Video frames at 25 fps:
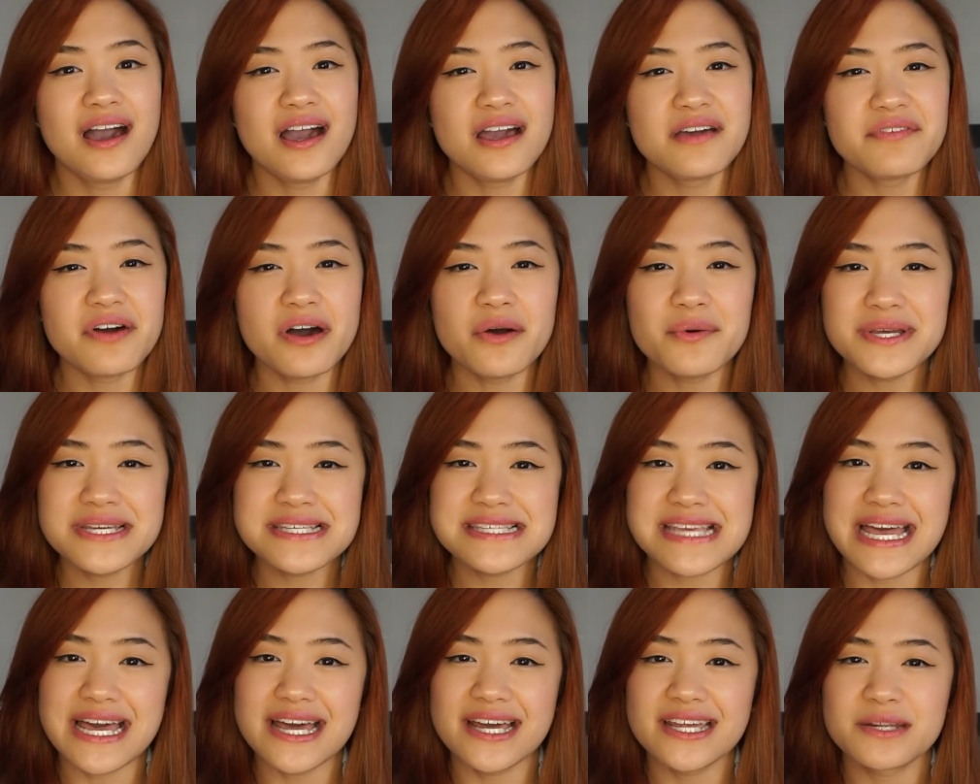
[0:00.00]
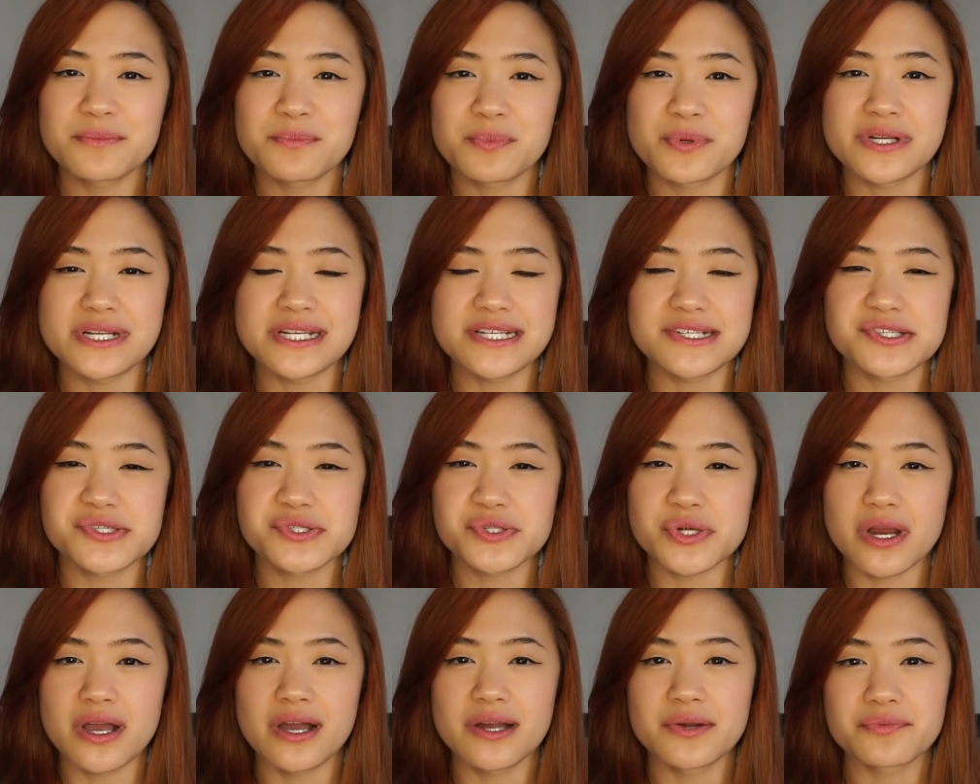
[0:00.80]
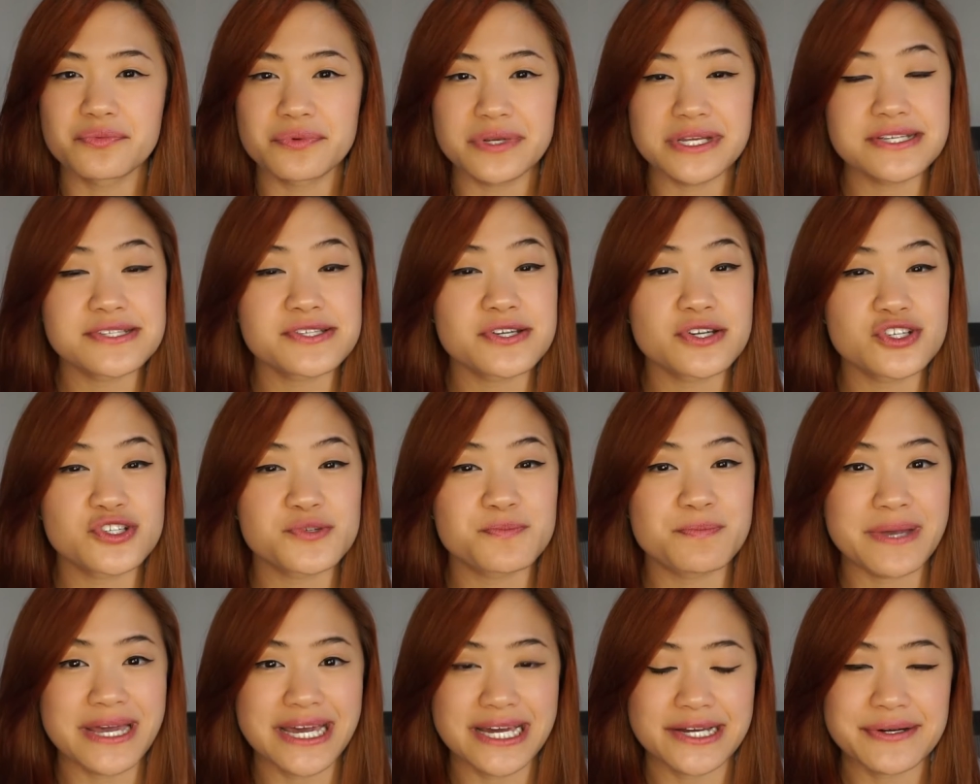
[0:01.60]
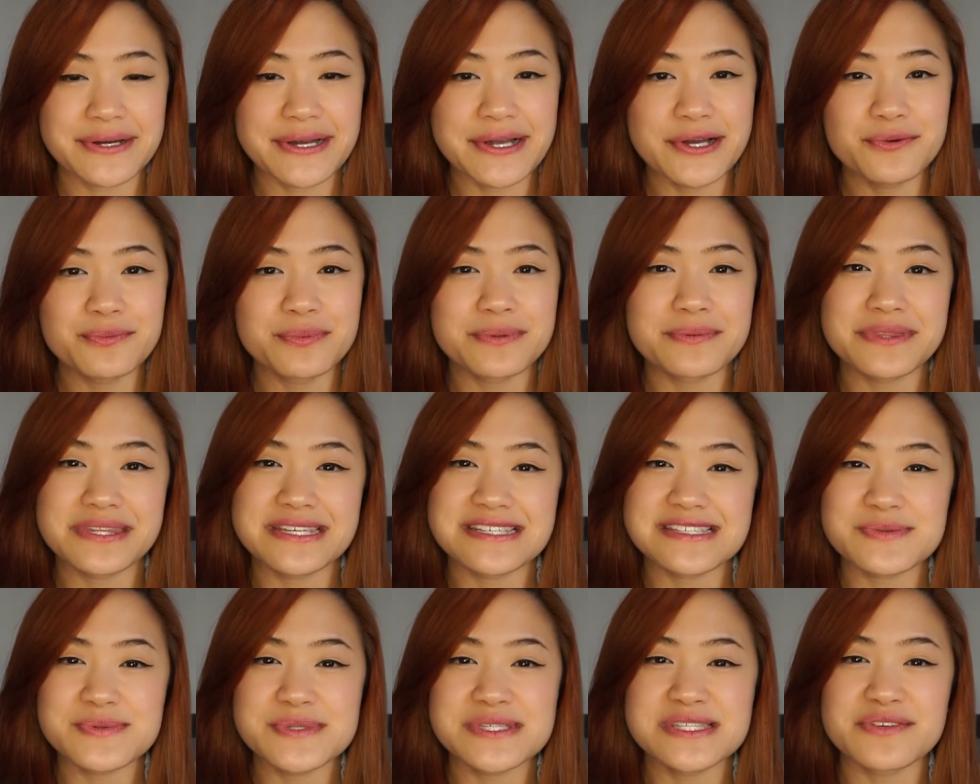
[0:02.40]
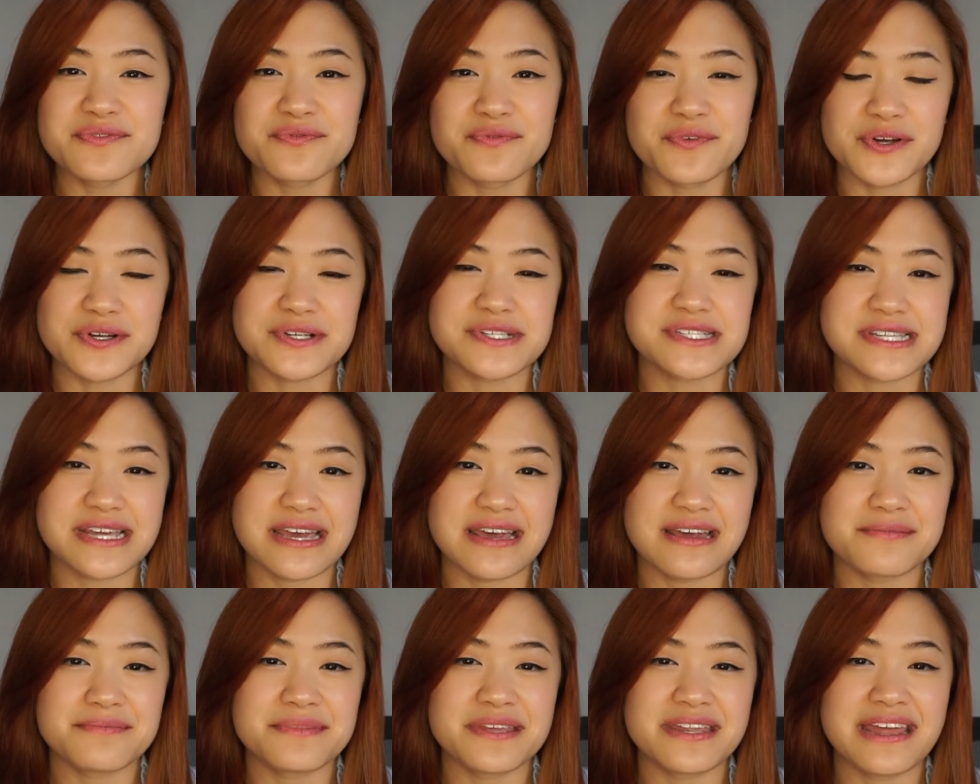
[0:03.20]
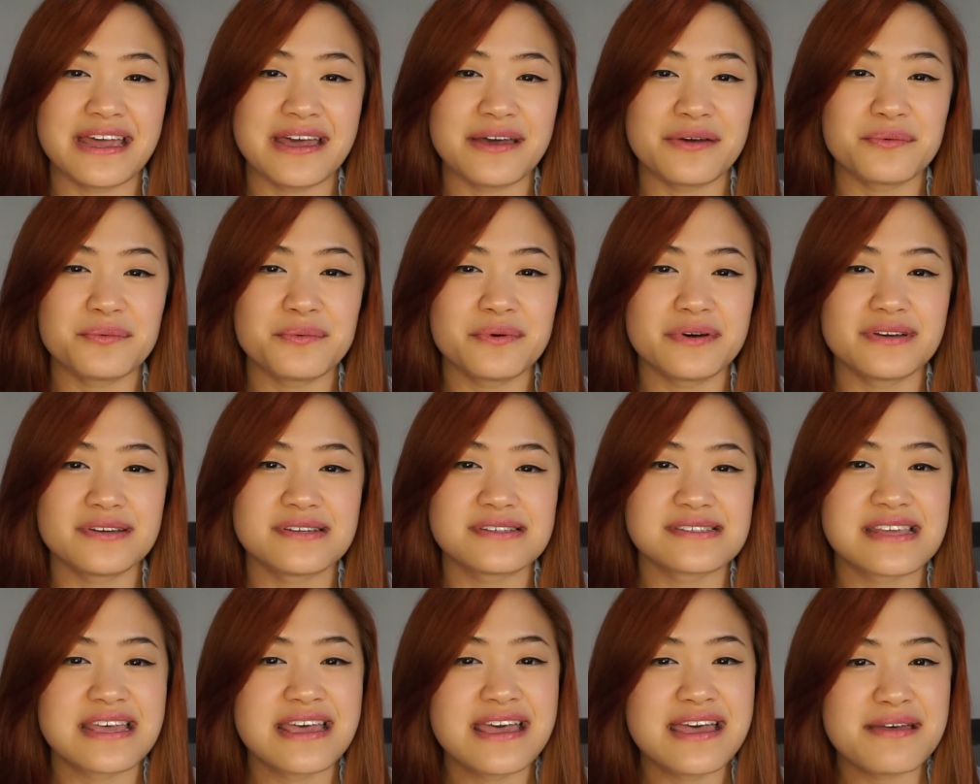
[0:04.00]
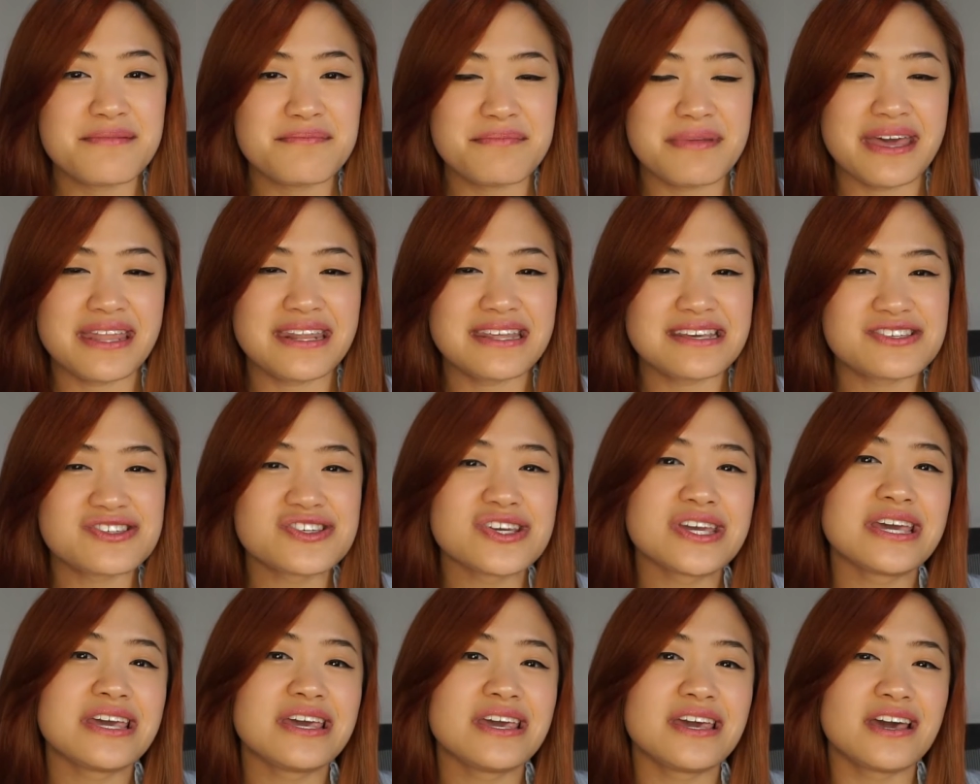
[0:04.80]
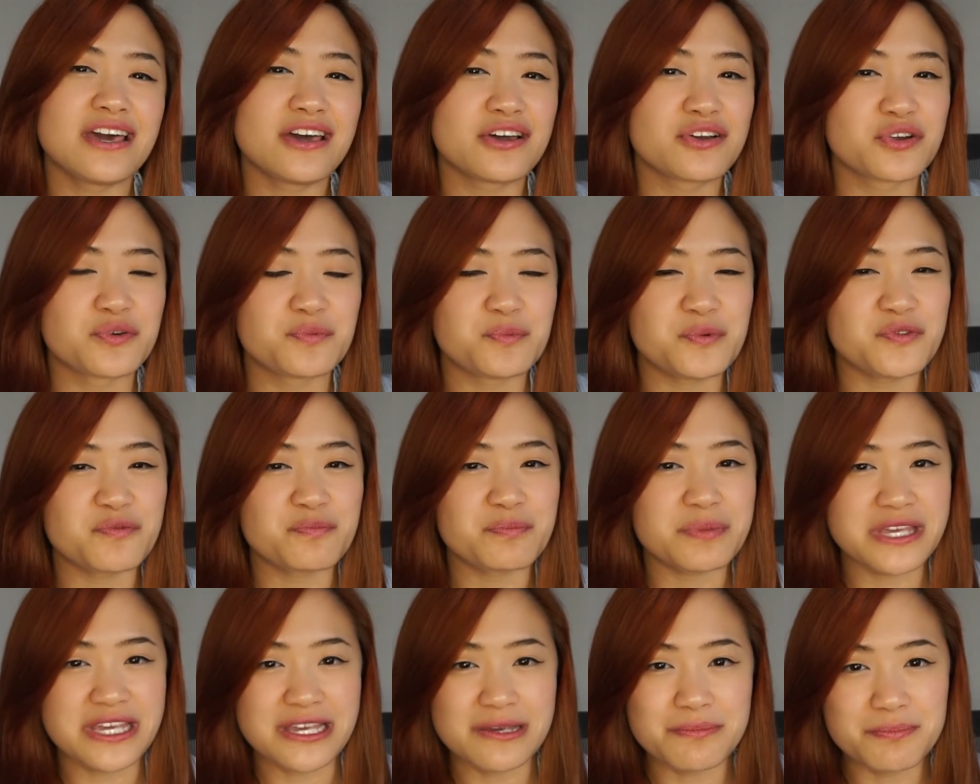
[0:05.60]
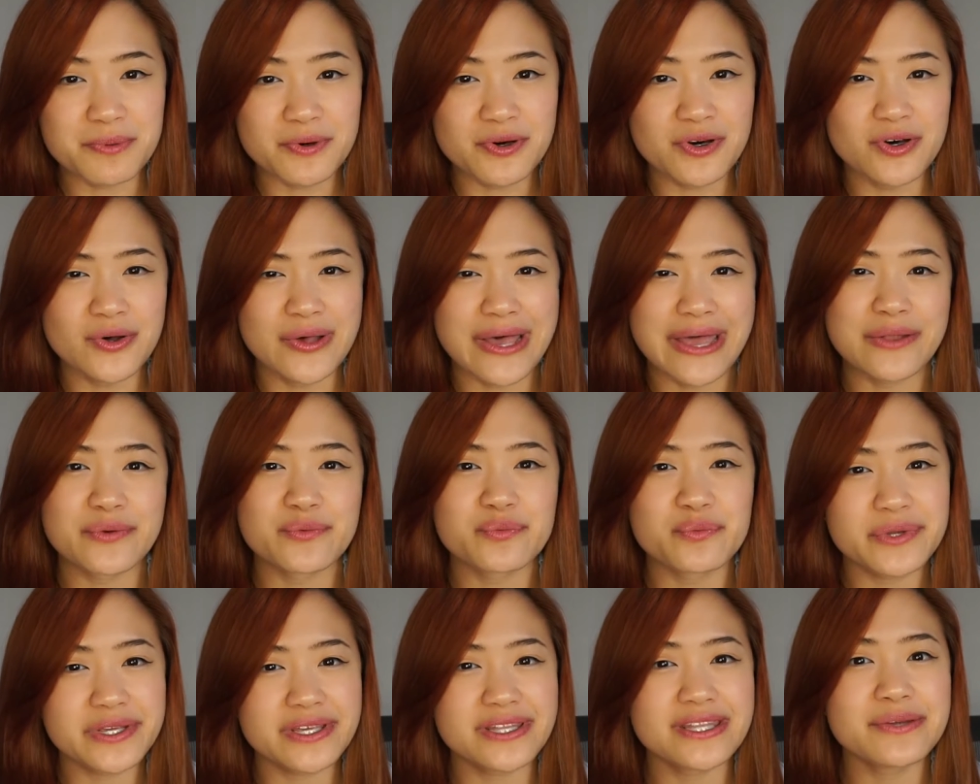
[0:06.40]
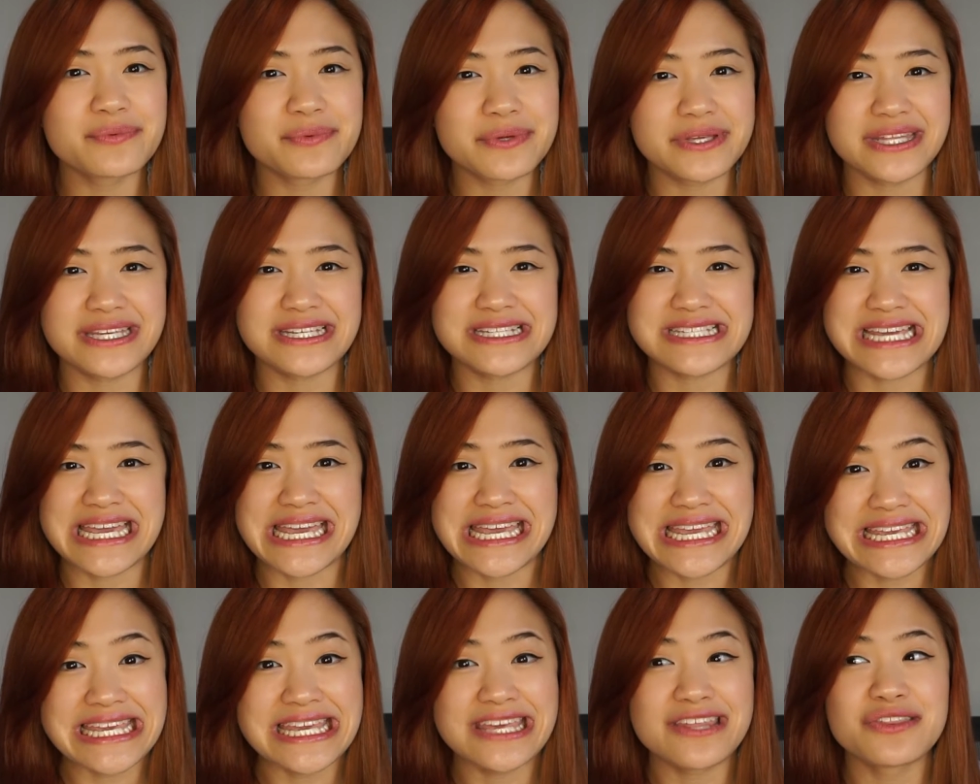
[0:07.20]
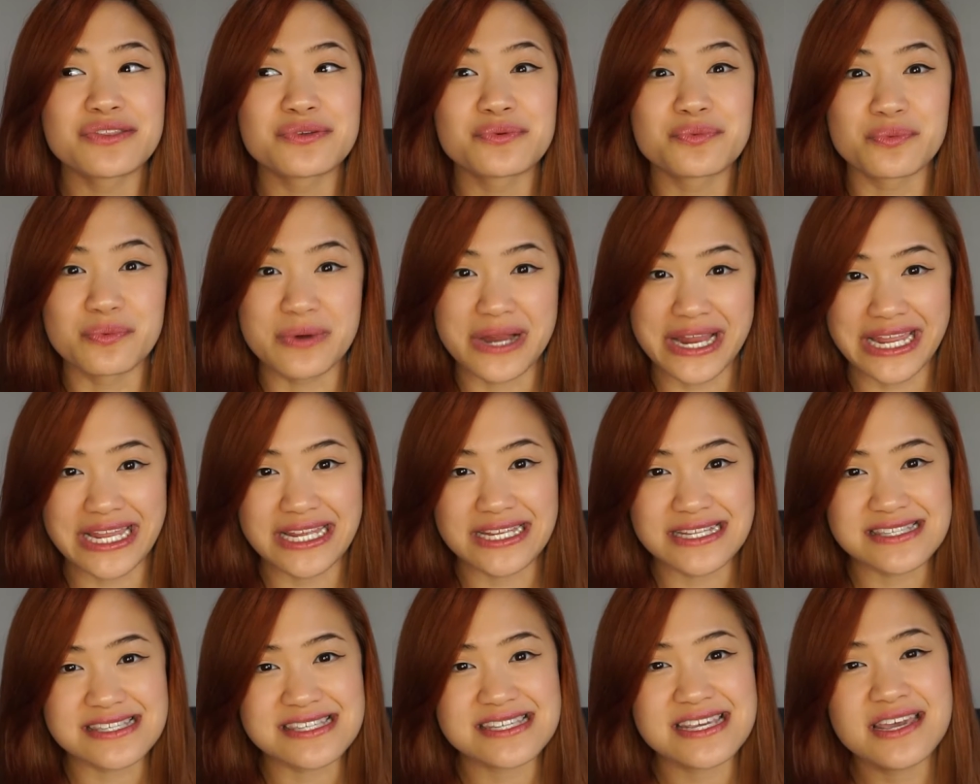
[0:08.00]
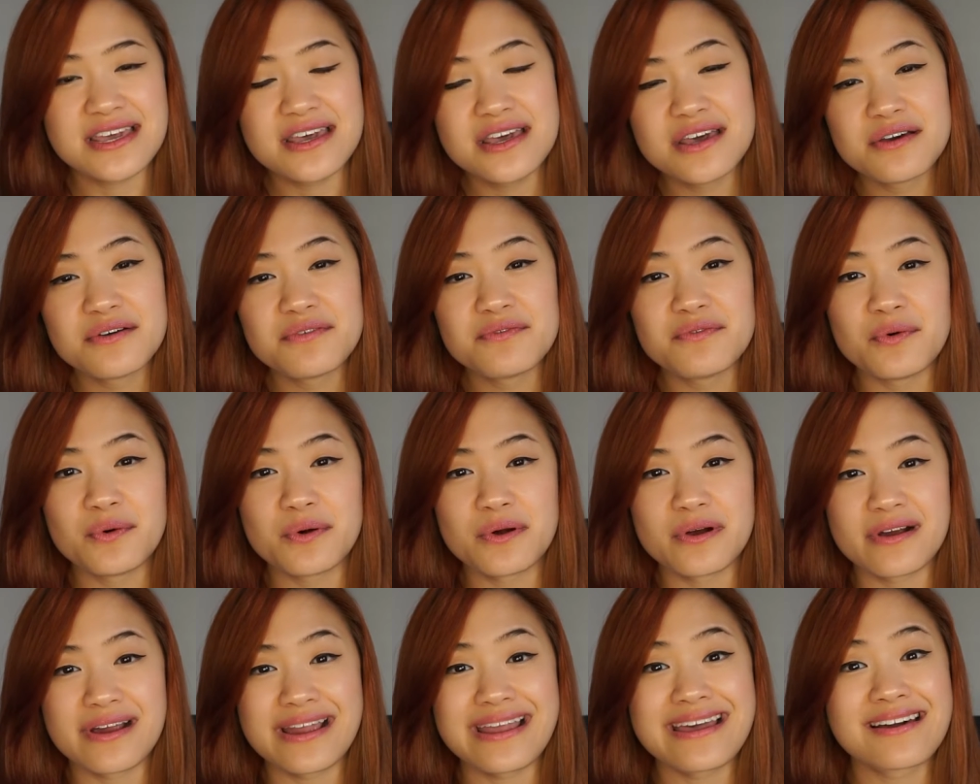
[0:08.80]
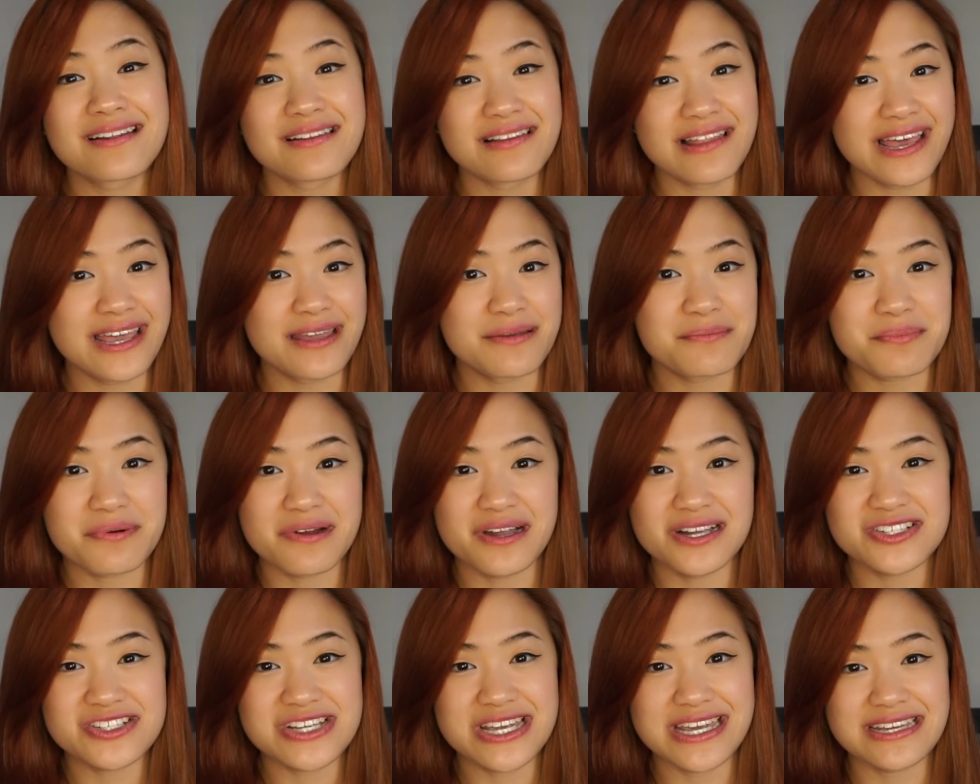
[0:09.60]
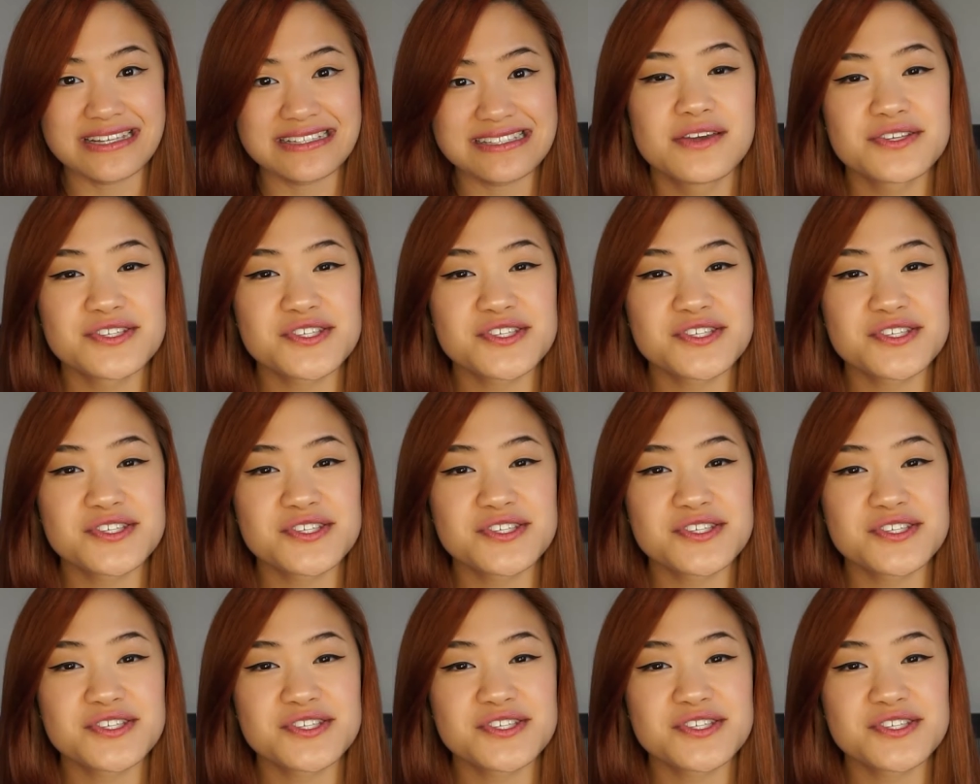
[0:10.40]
I've always had a pretty strong research background, but this was the first time that I was managing a group of people and really, really taking the reins for a client project.